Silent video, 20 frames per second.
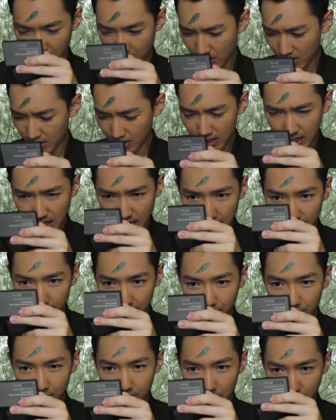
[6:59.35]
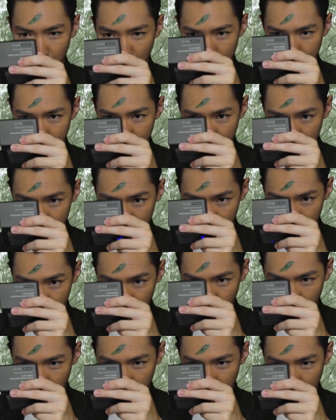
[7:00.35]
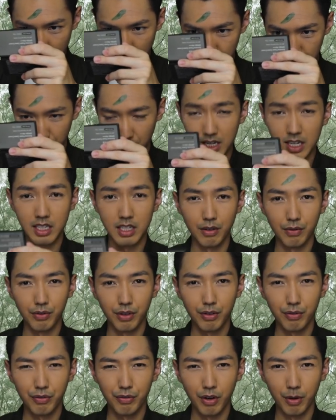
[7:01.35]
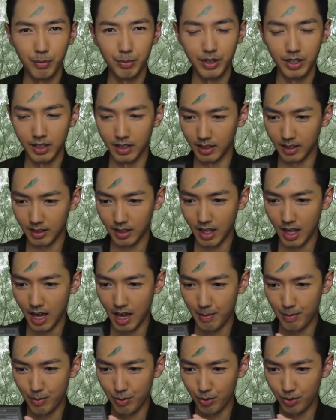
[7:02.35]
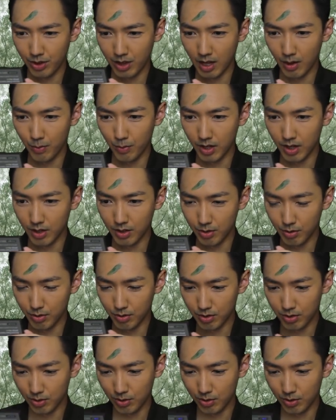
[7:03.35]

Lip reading: Honestly, I think this green looks really different from the camo that we are used